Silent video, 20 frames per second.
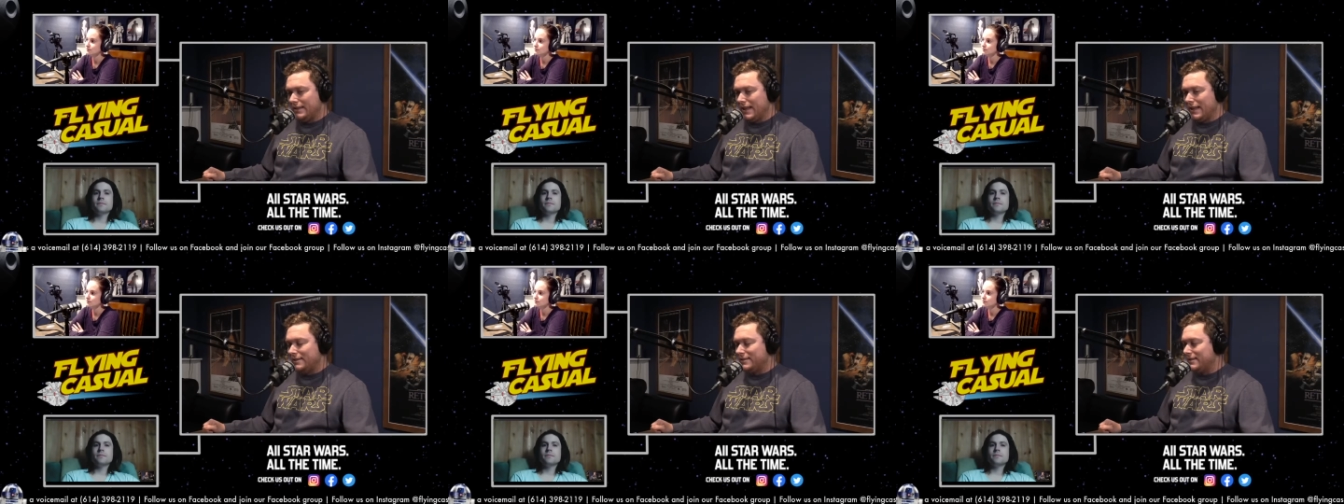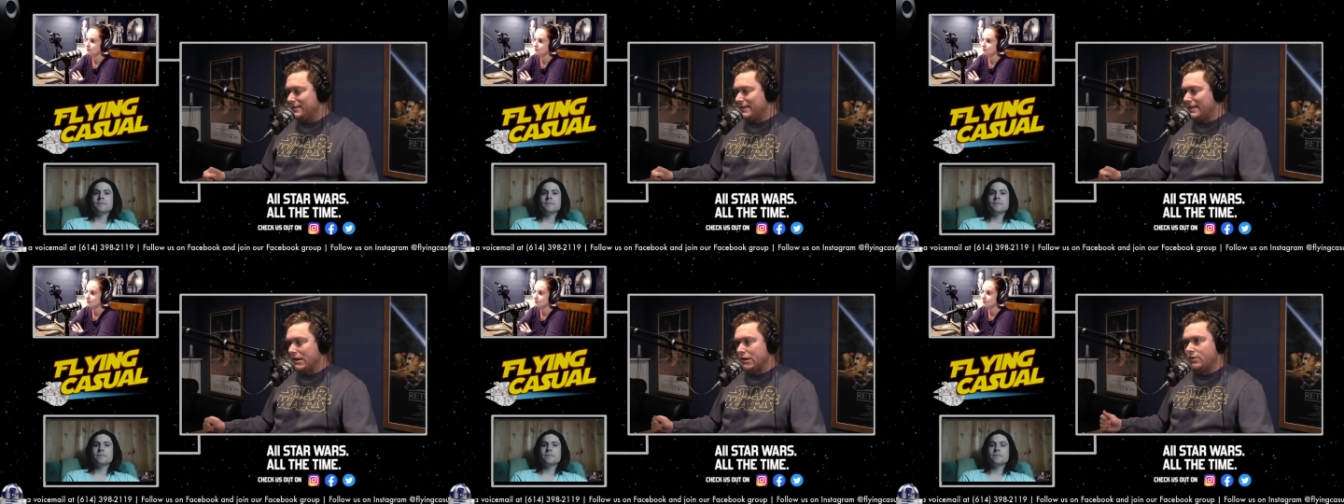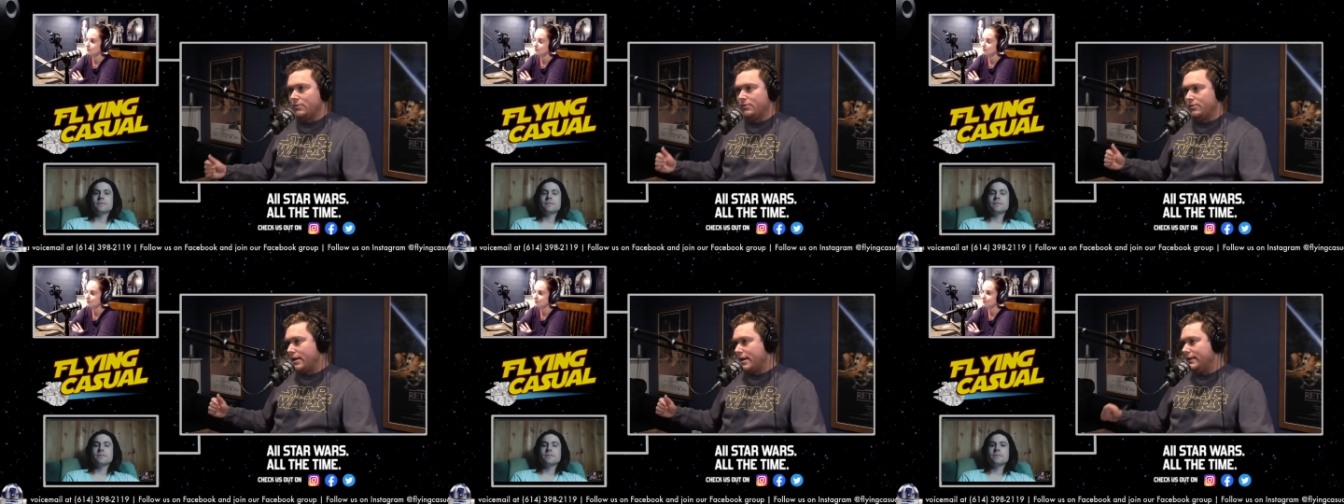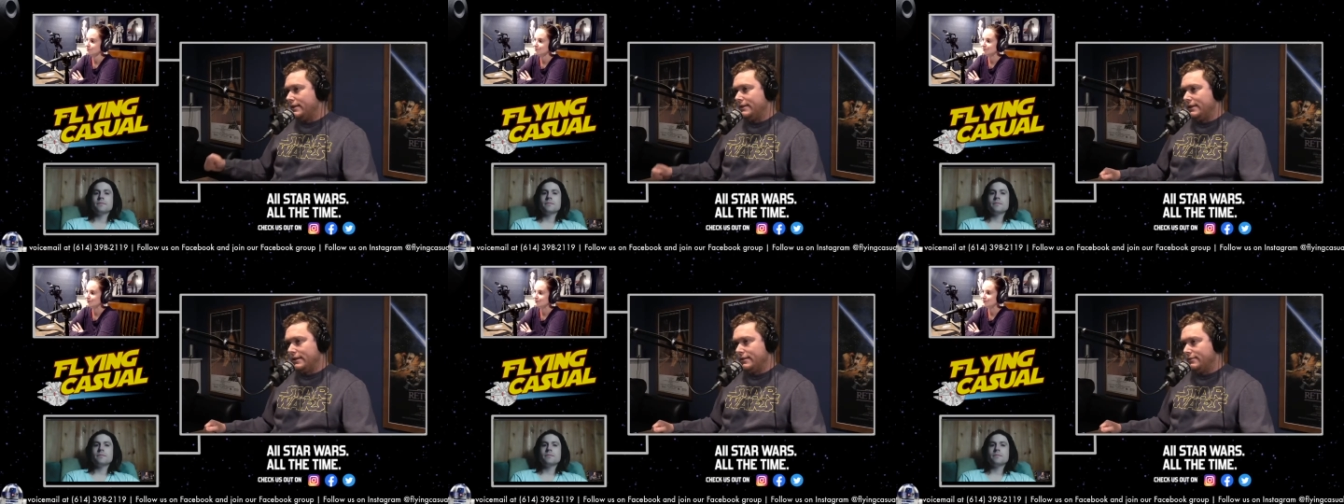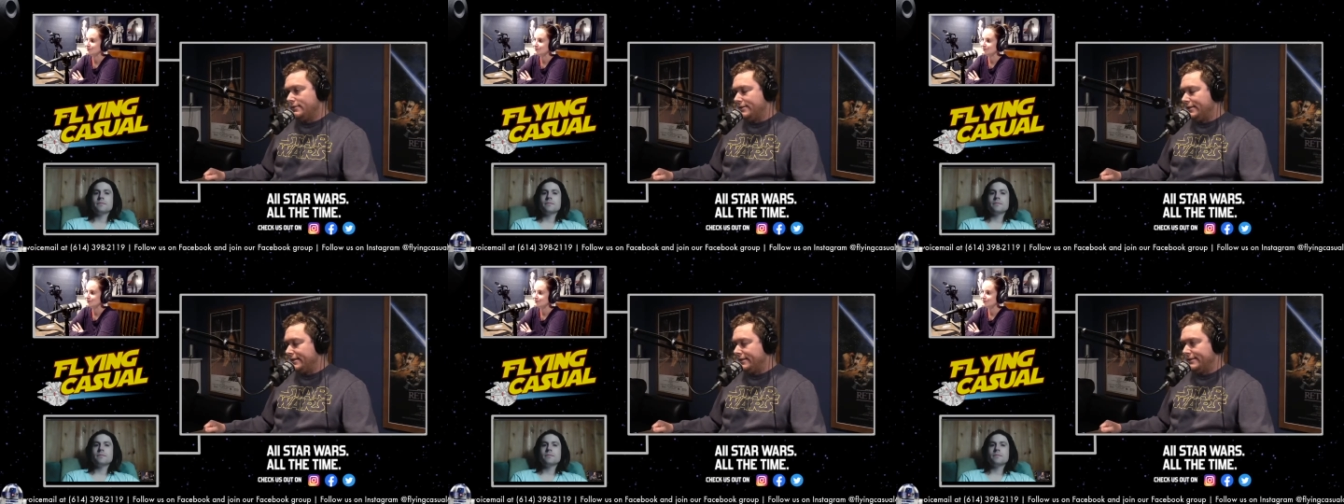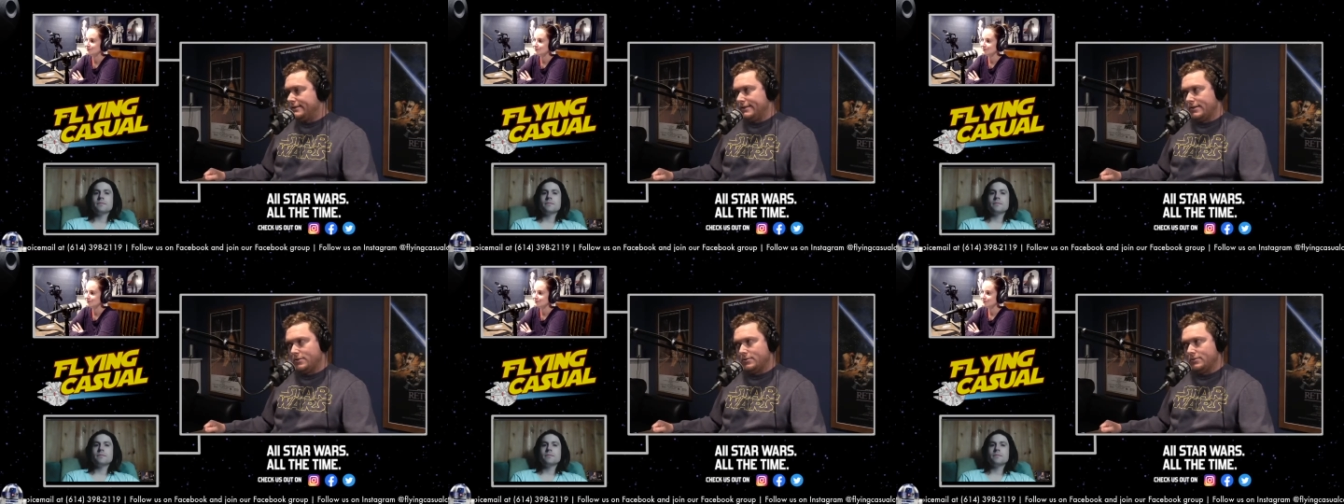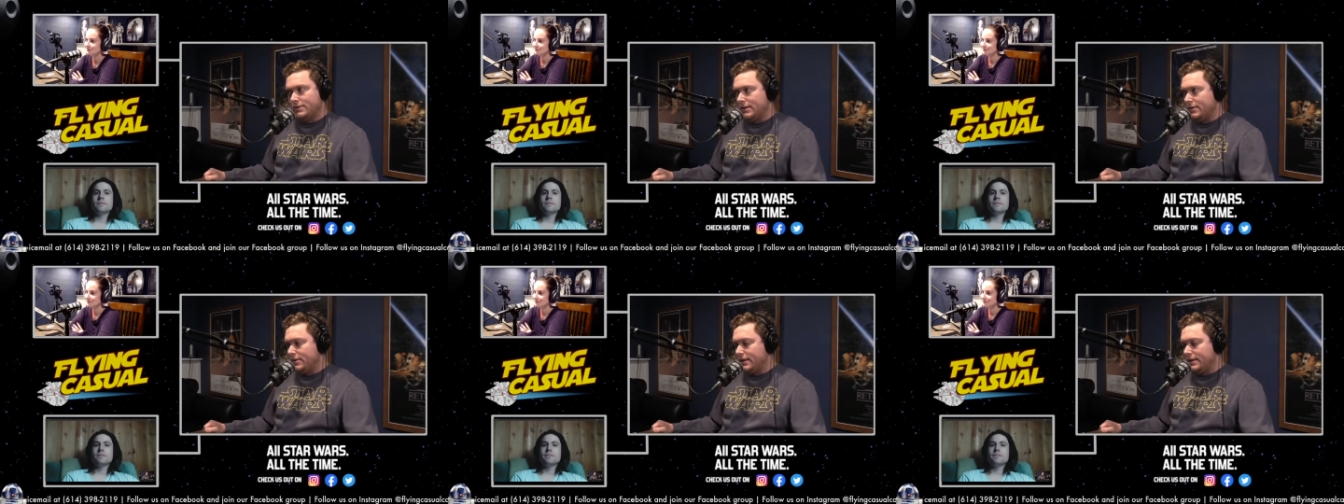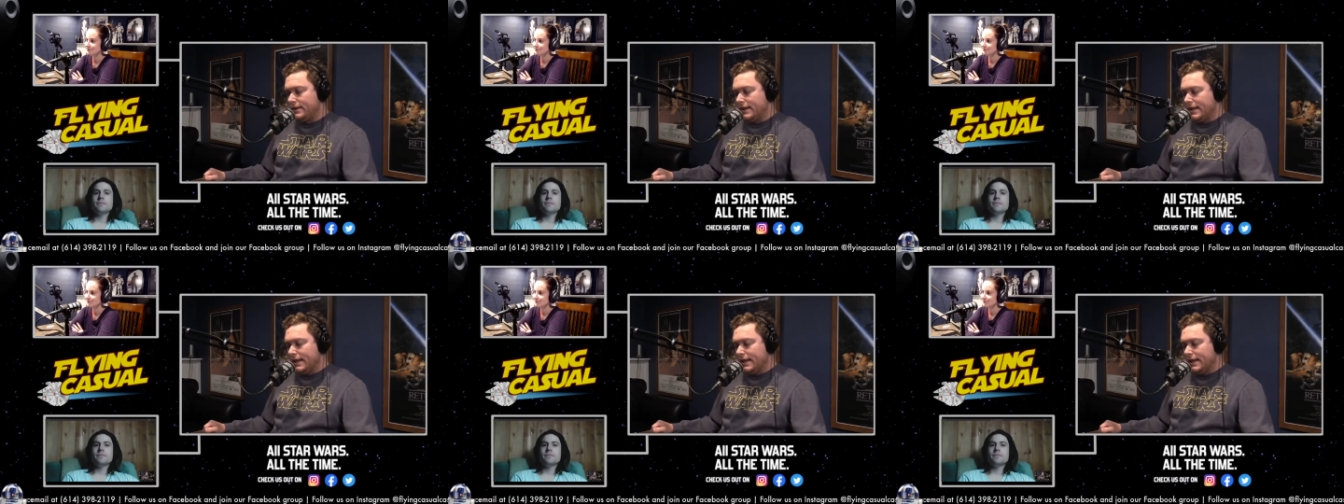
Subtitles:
that's a terrible idea. Just don't do it.